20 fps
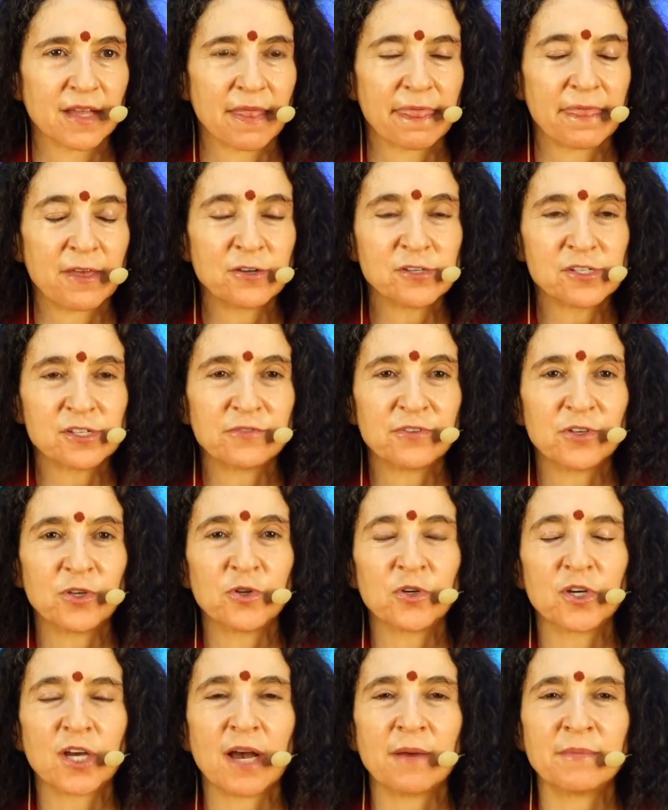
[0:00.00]
Those of you
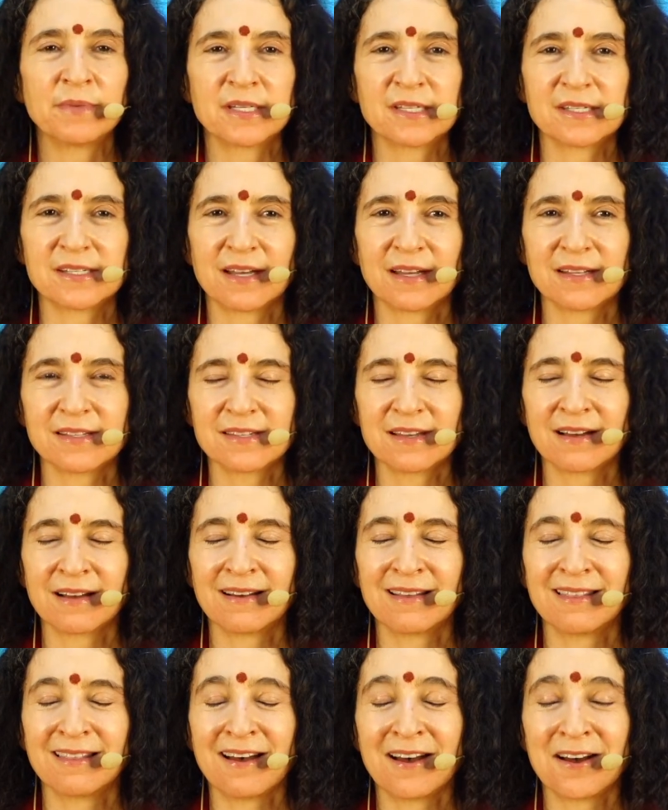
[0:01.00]
who come to satsang
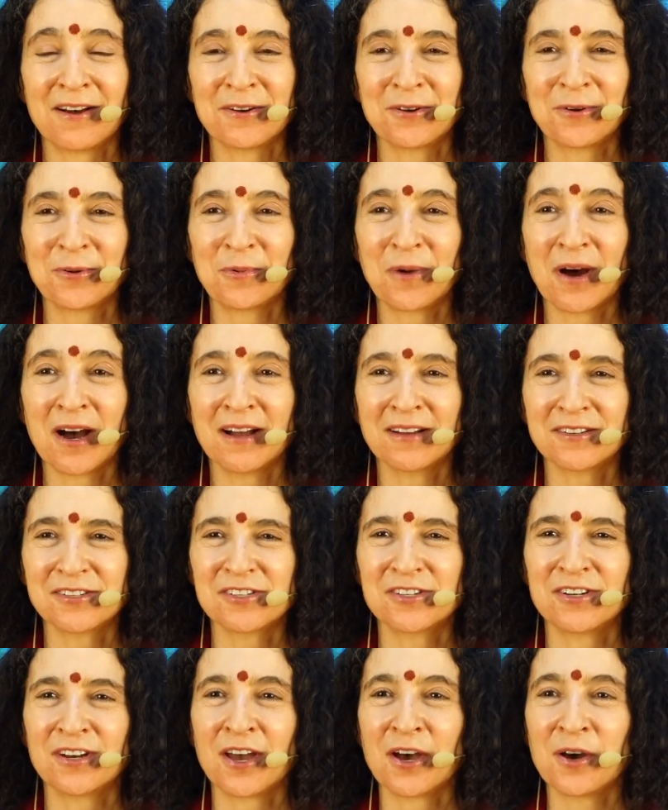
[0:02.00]
a lot or
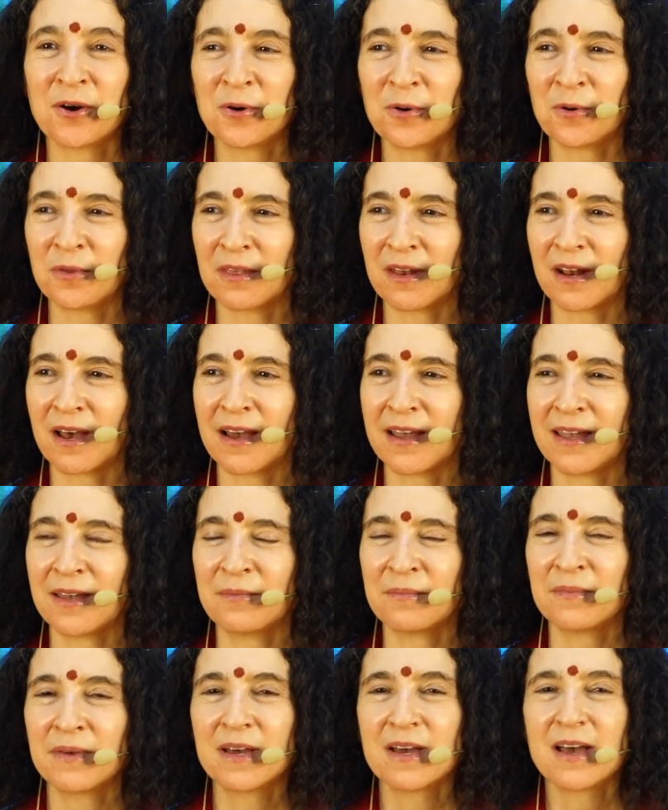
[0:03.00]
watch know that
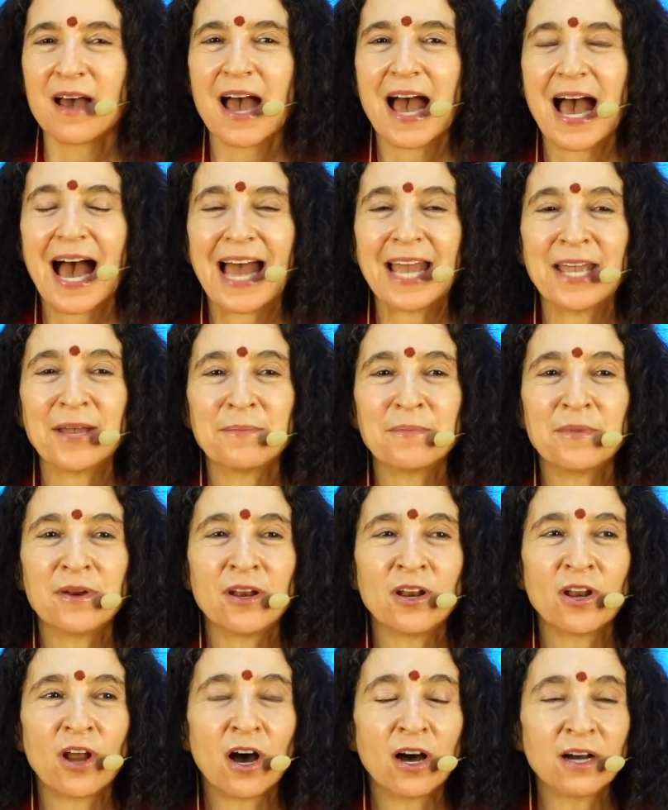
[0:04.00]
I
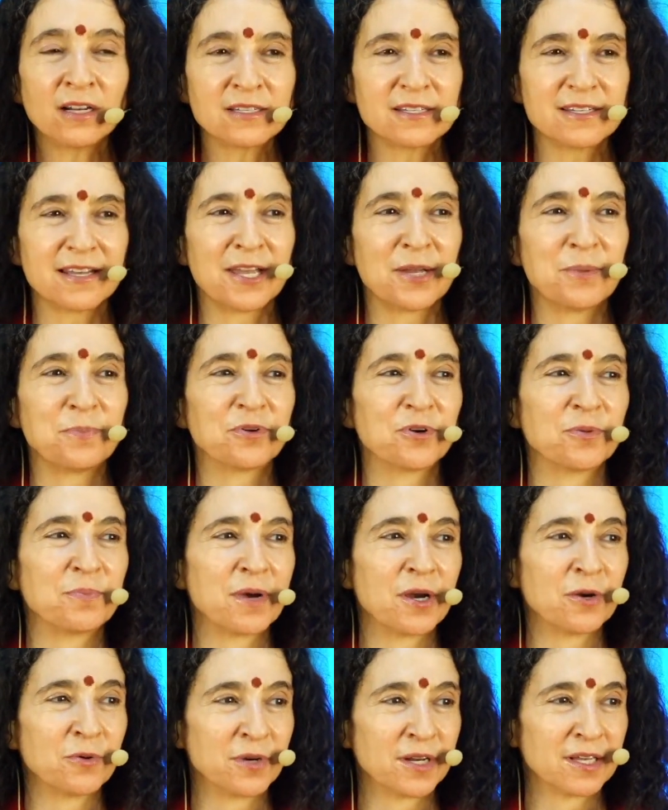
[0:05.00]
am not a
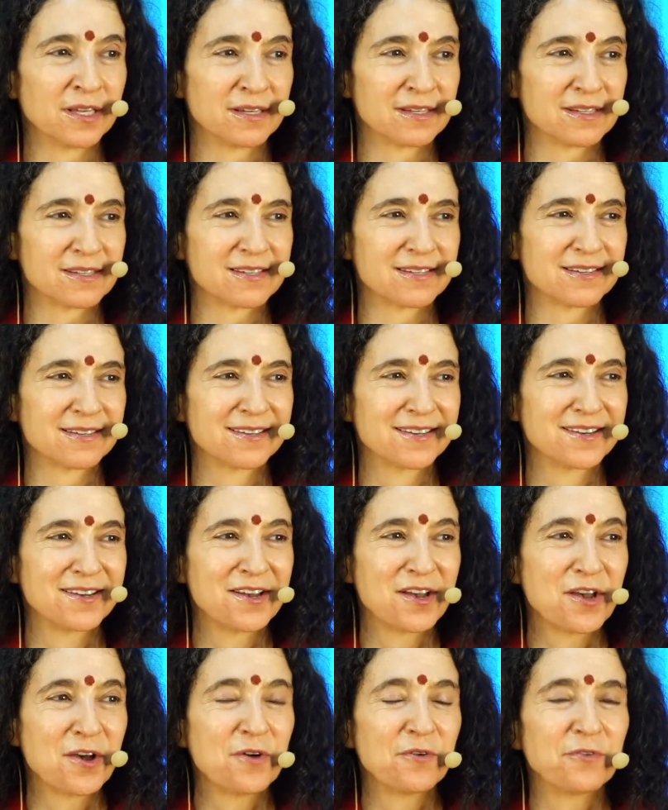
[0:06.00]
proponent
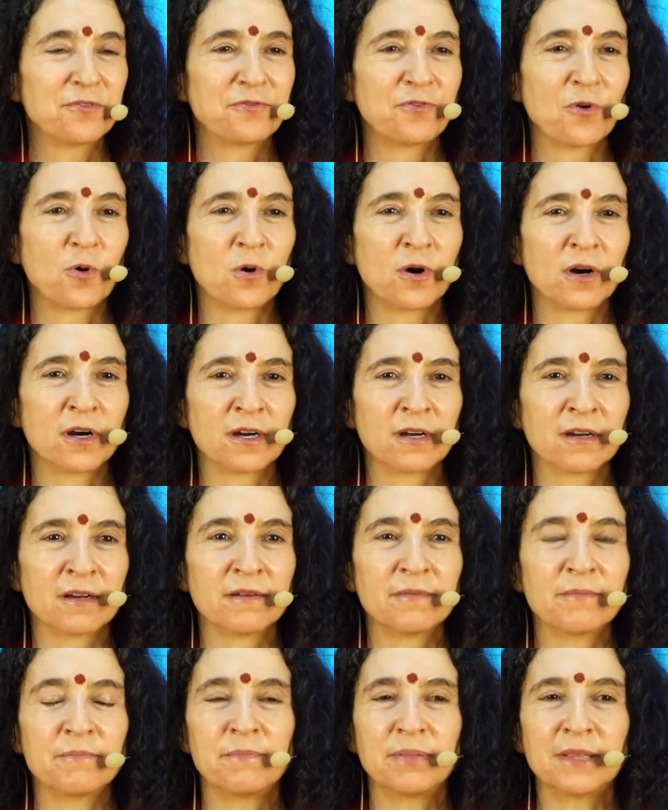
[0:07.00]
for
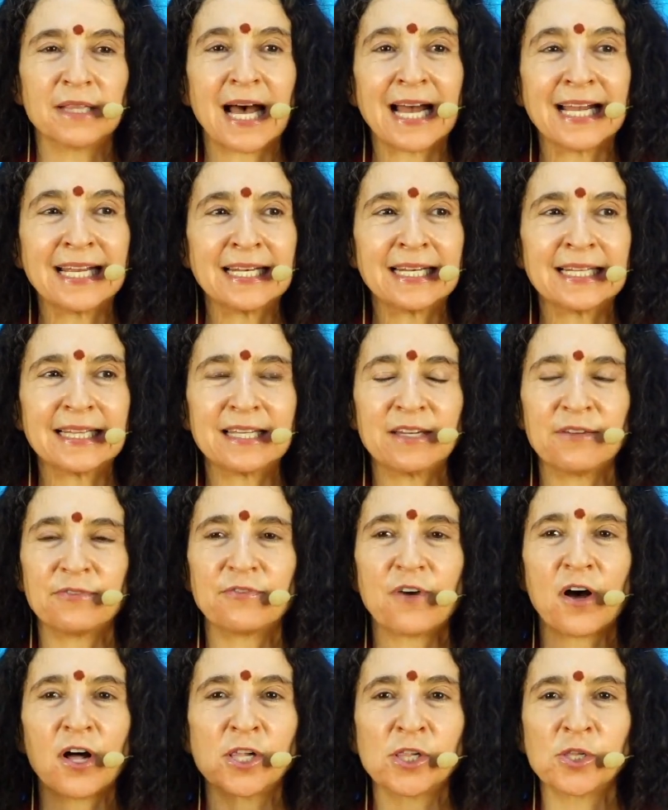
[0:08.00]
blindly
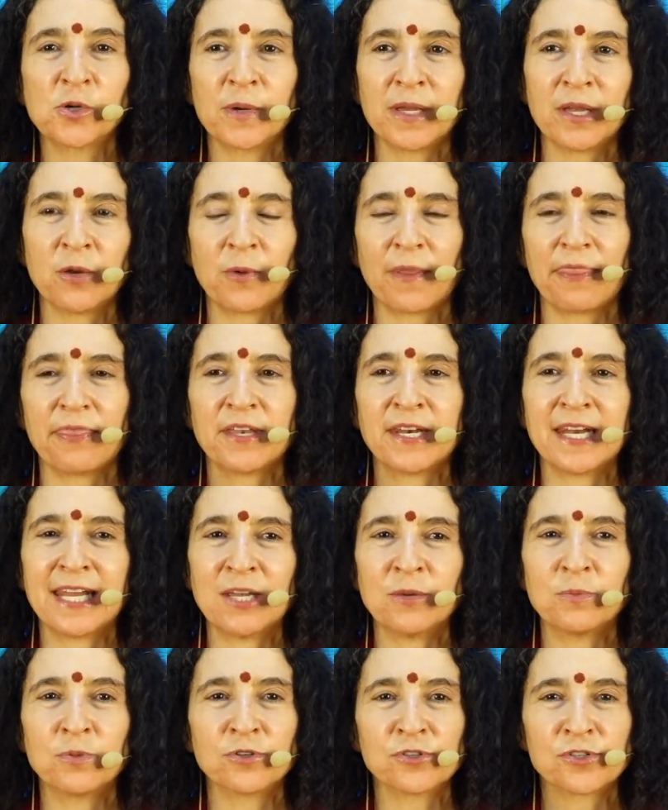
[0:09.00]
following what the
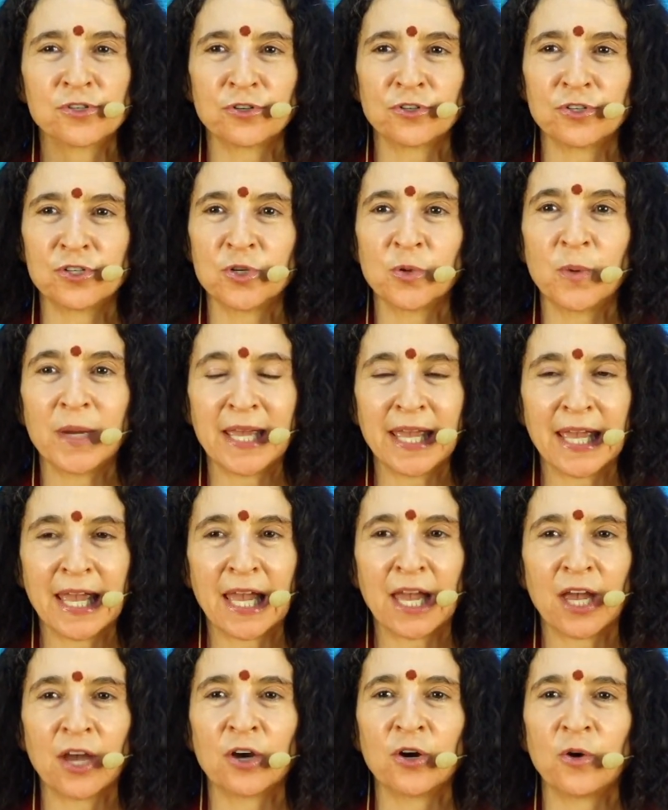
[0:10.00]
neighbors are
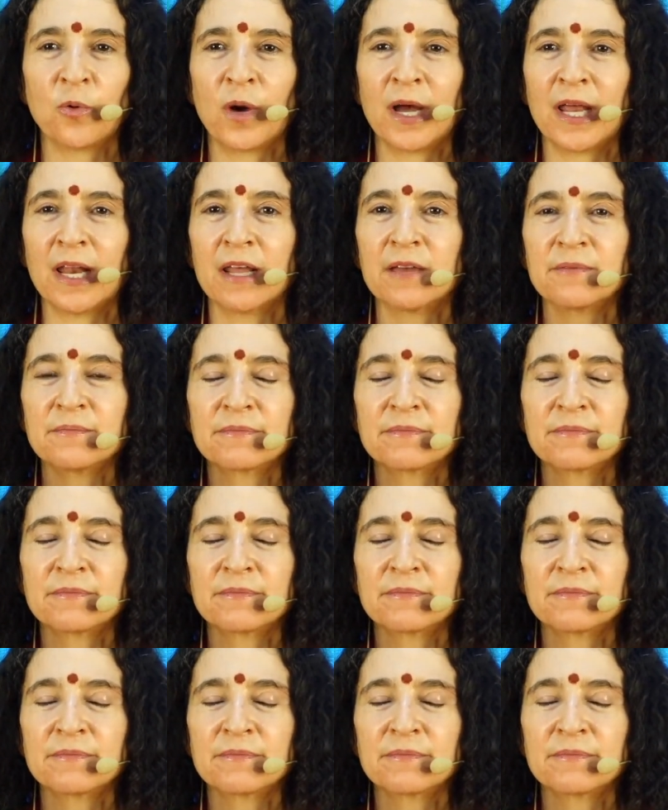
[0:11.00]
doing or what